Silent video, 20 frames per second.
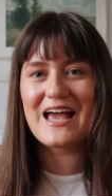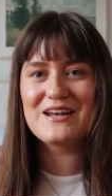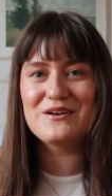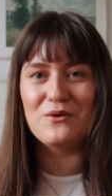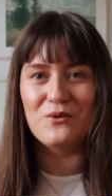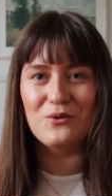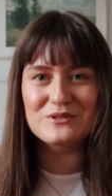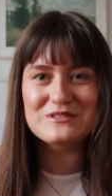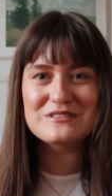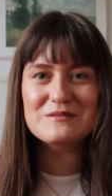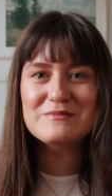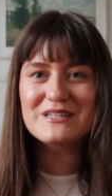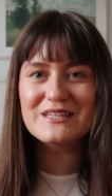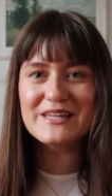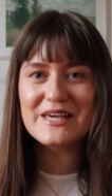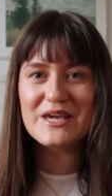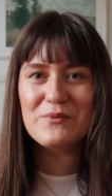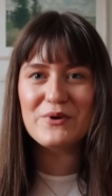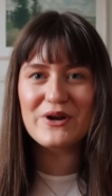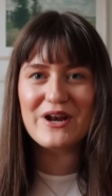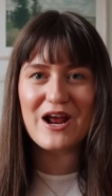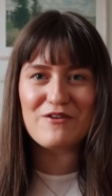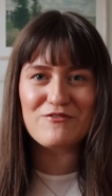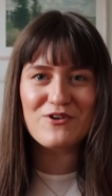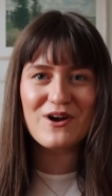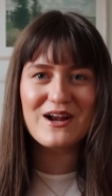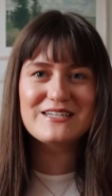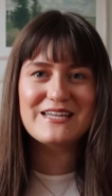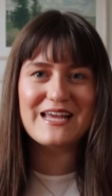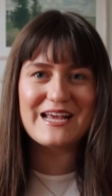And ultimately,
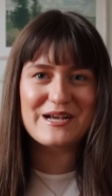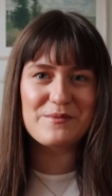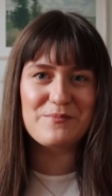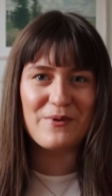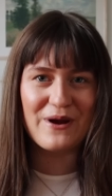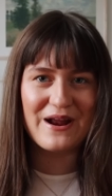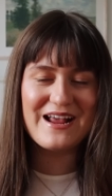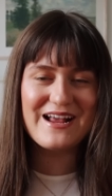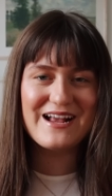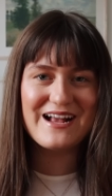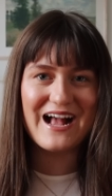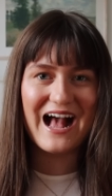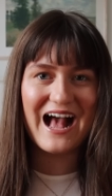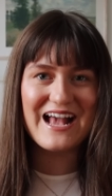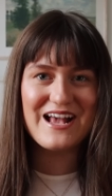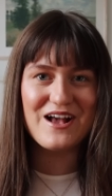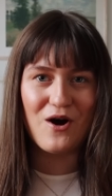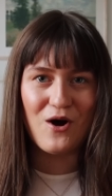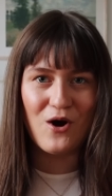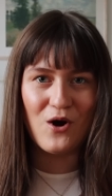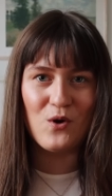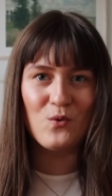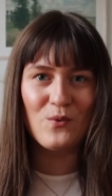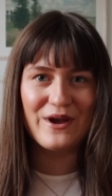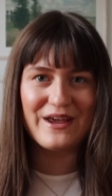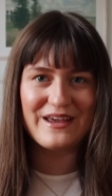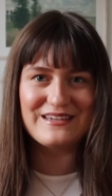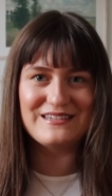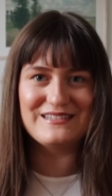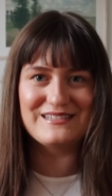whenever I take a break, I
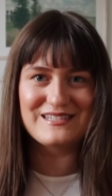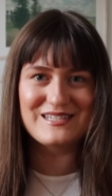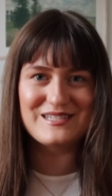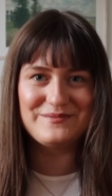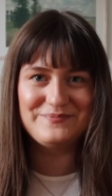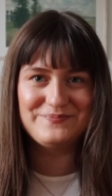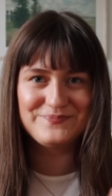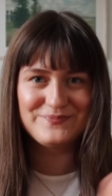always